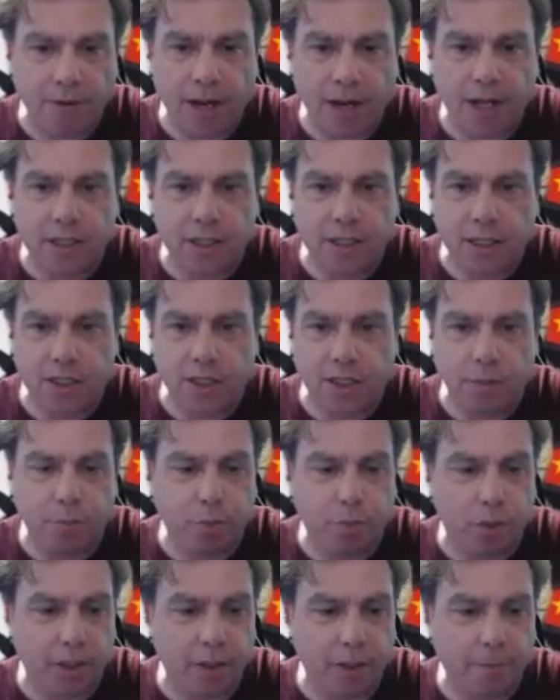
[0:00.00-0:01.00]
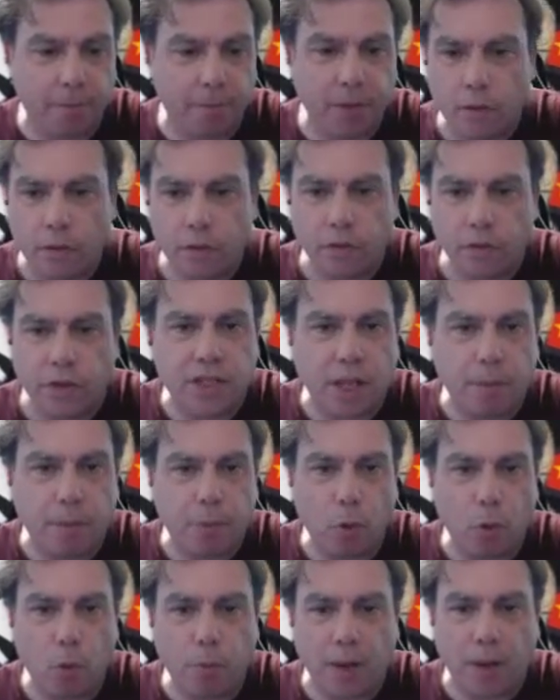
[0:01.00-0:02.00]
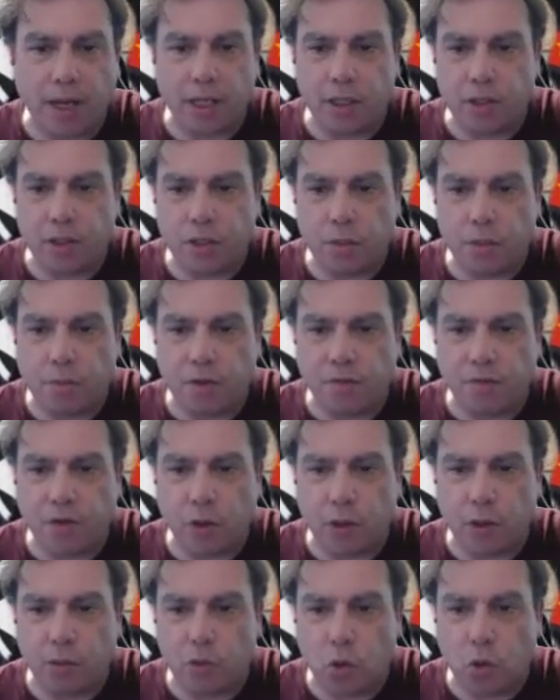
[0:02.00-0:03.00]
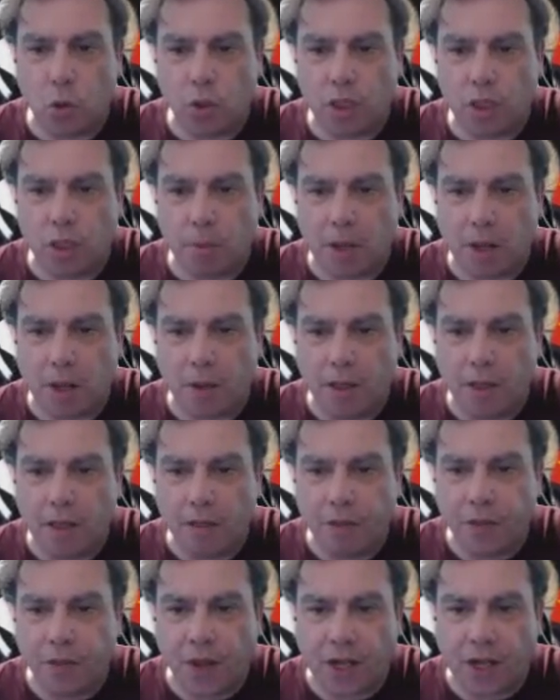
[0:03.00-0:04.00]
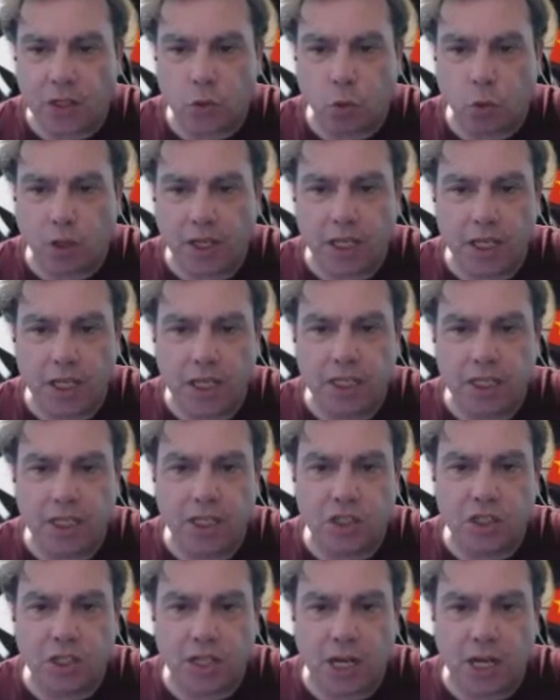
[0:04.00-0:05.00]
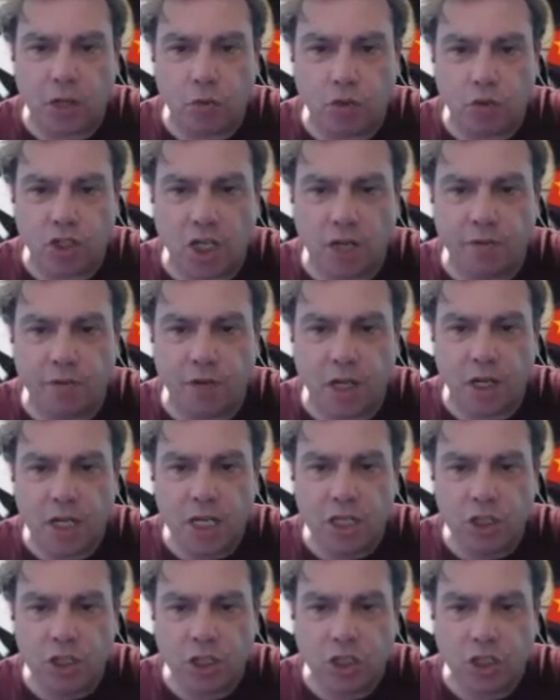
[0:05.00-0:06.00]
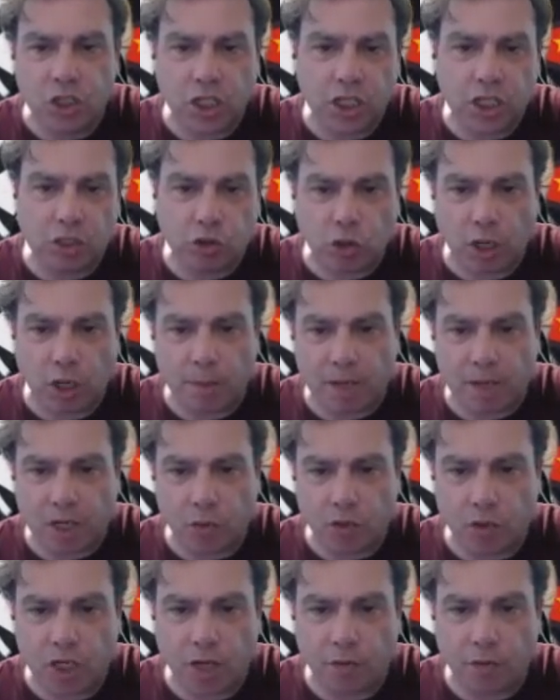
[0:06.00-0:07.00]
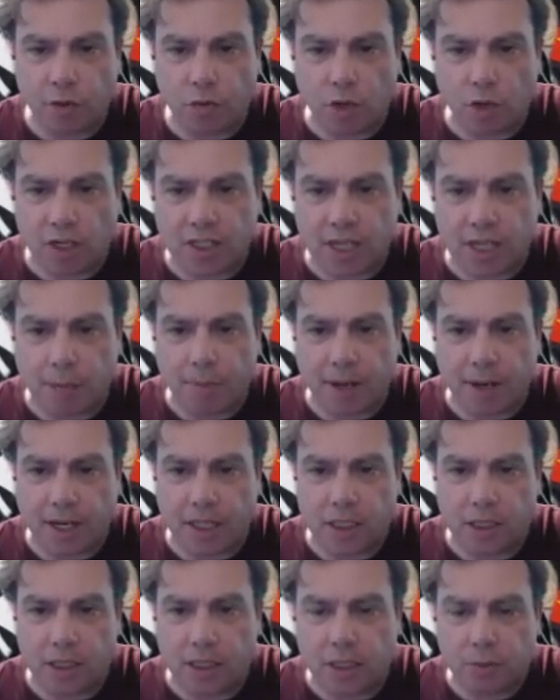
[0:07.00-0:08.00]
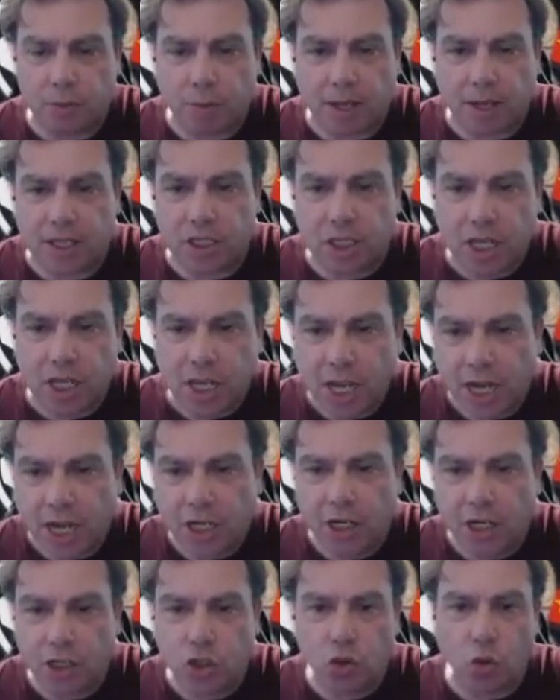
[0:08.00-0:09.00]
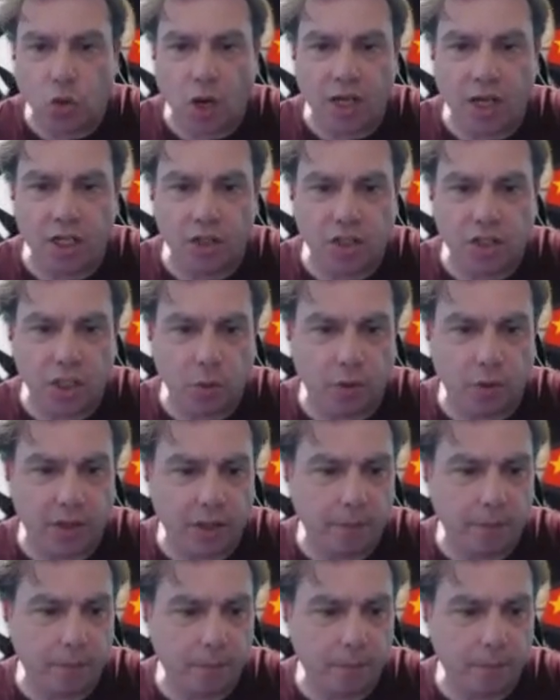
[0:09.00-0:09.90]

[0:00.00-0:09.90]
Fantastic, brilliant. There's that ball back into the midfield I'm talking about. That's what he needs to now recover. You can see he's trying to make a recovery run, get back into this space, and then trying to deal with it.